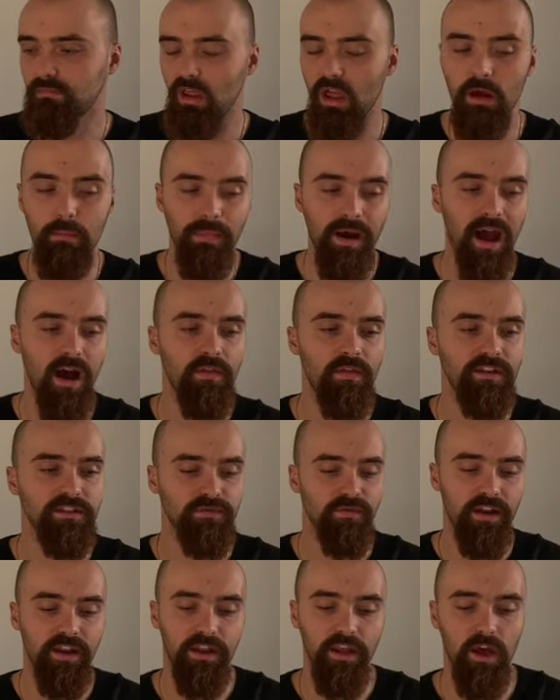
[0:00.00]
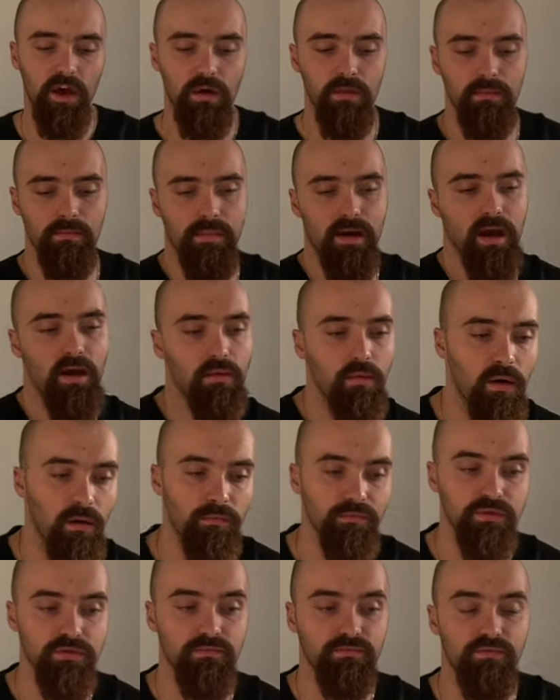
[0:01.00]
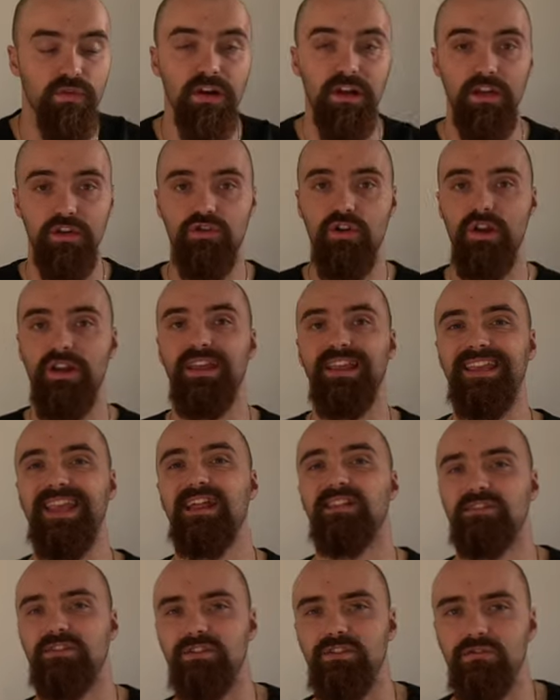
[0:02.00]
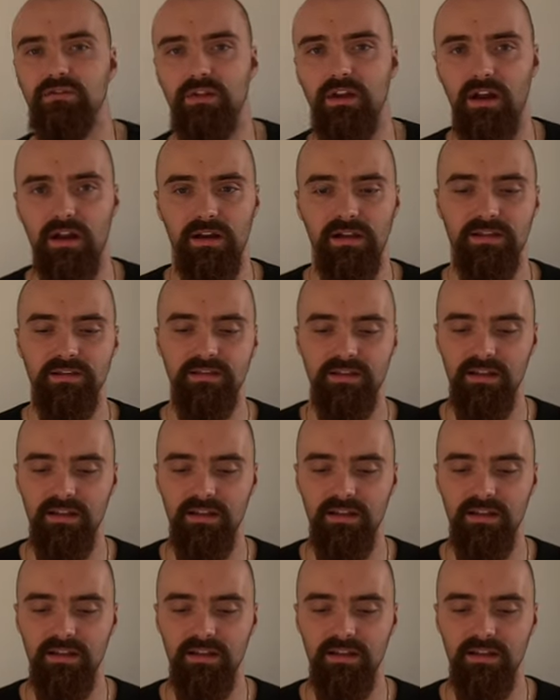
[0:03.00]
about this video, about what I'm really trying to get to you guys,